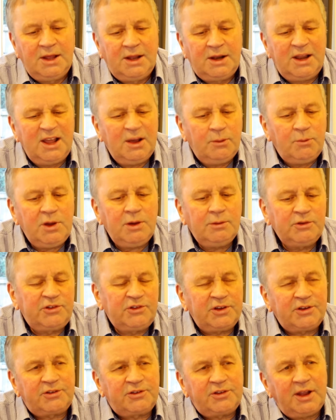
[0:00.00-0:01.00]
Now, where was
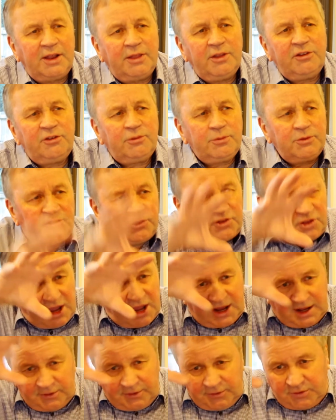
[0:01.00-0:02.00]
this? Now, this was
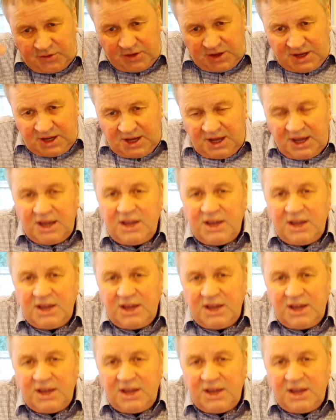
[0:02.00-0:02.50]
down the